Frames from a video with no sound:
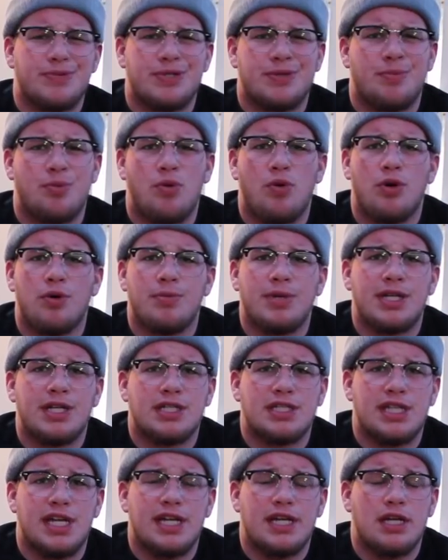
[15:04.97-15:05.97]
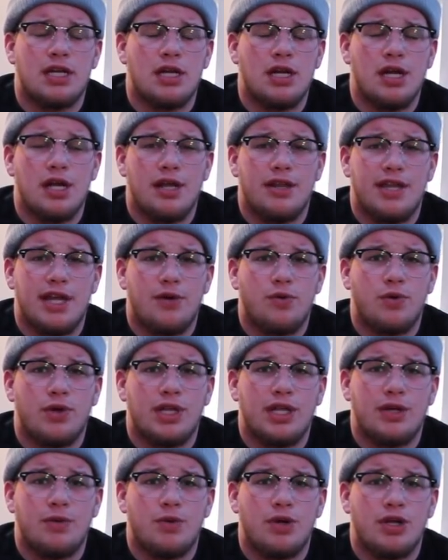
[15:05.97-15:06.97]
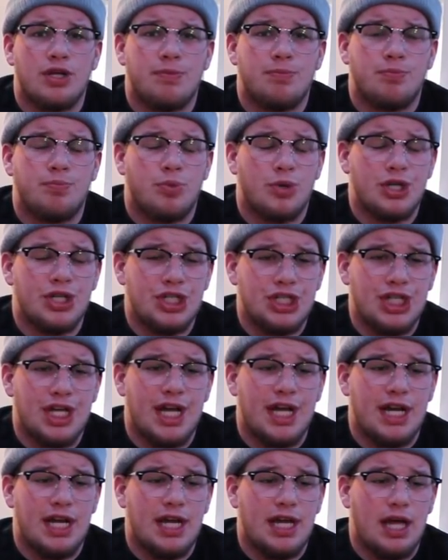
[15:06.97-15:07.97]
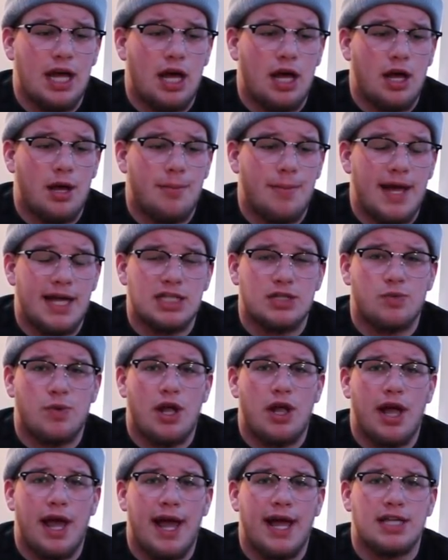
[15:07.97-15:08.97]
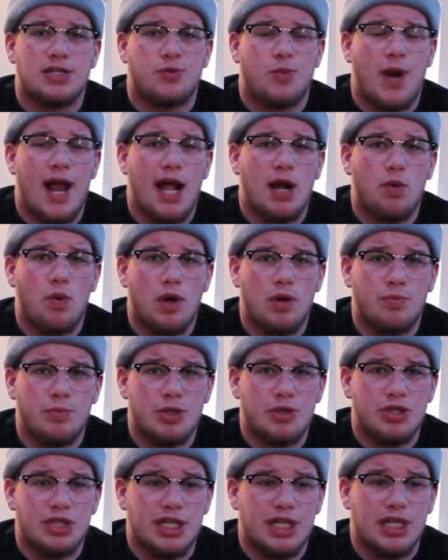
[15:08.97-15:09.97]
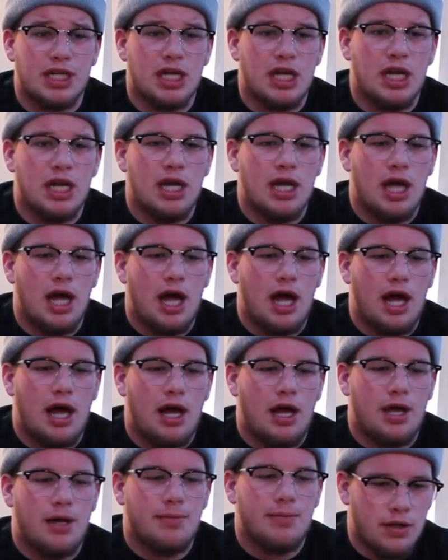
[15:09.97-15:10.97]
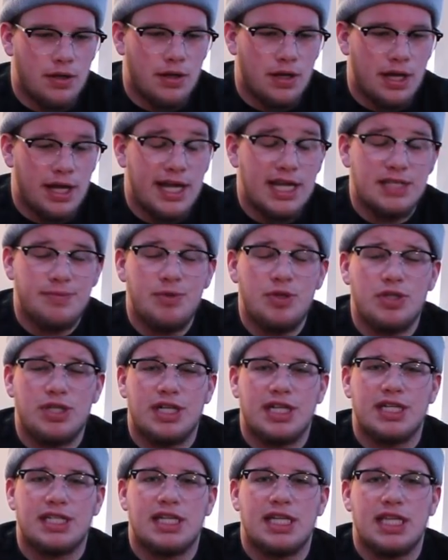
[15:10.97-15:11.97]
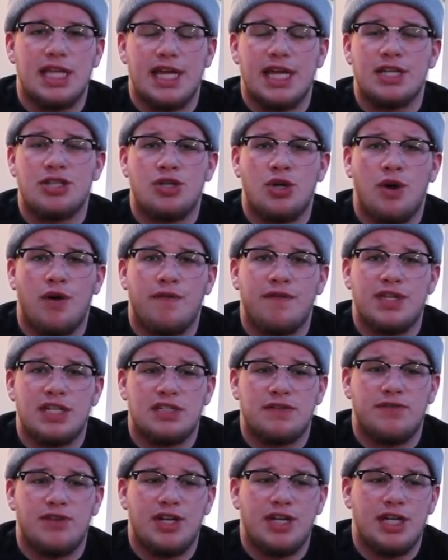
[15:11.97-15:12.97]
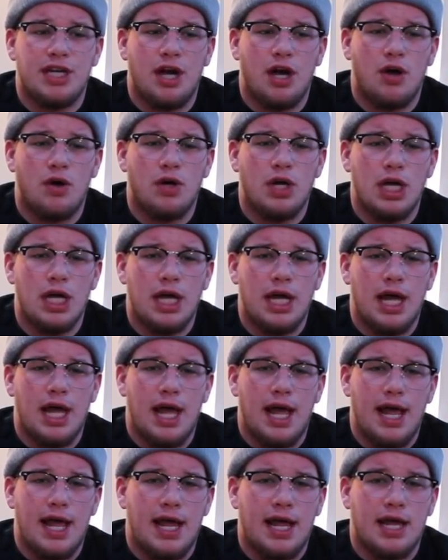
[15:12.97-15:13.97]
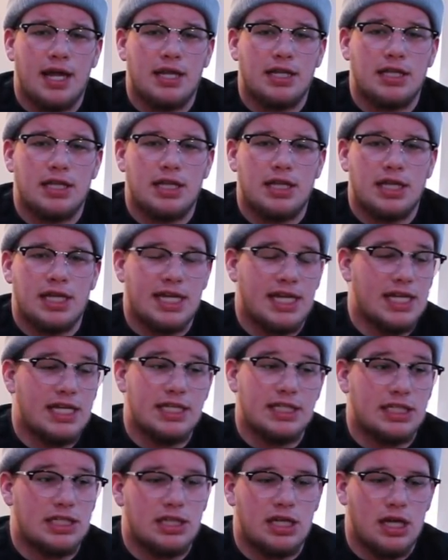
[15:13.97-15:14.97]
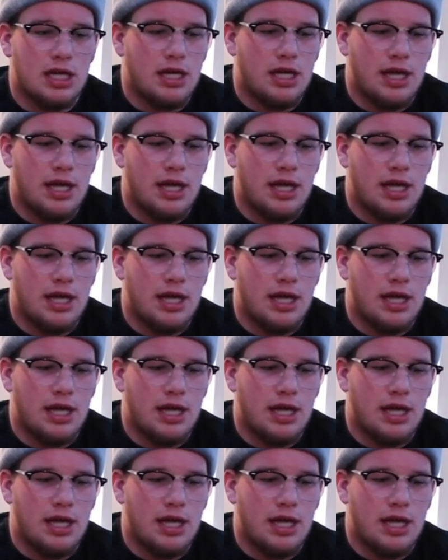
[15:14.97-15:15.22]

support, because they really would appreciate it. As well as Rack One Music. His music is in the intro of this video, and he's